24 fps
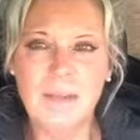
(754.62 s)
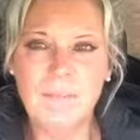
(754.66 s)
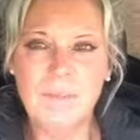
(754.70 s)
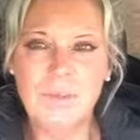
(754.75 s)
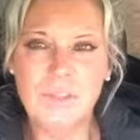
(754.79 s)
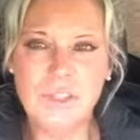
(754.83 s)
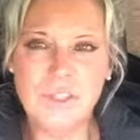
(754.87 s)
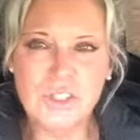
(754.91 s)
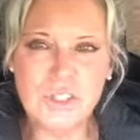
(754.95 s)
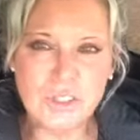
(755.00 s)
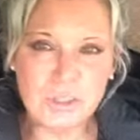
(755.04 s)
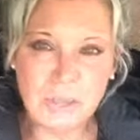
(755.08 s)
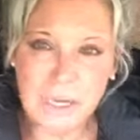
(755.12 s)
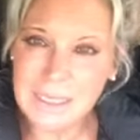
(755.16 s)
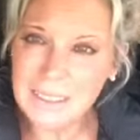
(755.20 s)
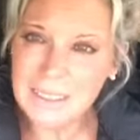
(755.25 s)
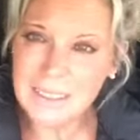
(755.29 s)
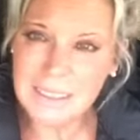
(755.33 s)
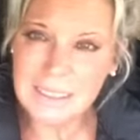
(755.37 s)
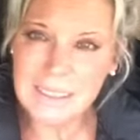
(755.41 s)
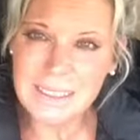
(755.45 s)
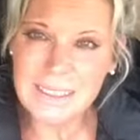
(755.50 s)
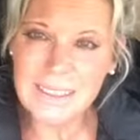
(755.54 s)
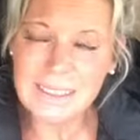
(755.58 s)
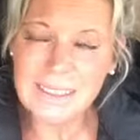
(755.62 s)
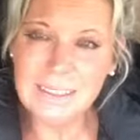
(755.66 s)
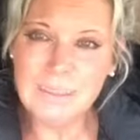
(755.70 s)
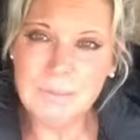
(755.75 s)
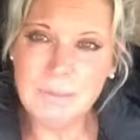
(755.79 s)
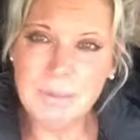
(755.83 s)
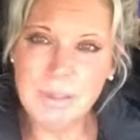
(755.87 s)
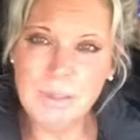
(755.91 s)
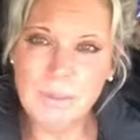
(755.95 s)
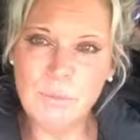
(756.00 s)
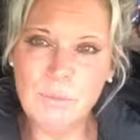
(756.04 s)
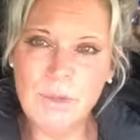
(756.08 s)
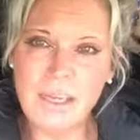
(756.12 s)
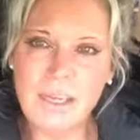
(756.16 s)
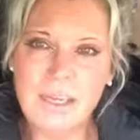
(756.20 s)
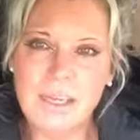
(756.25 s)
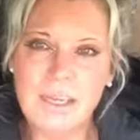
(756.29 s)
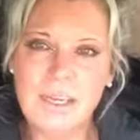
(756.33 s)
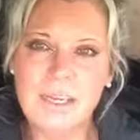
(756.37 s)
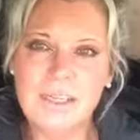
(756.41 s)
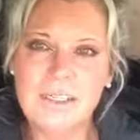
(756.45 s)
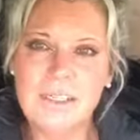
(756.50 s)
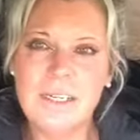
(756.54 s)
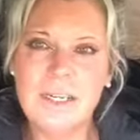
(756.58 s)
you're struggling a little bit with
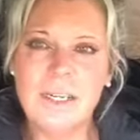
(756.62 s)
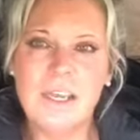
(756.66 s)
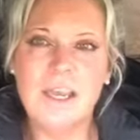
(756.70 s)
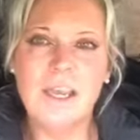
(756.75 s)
it,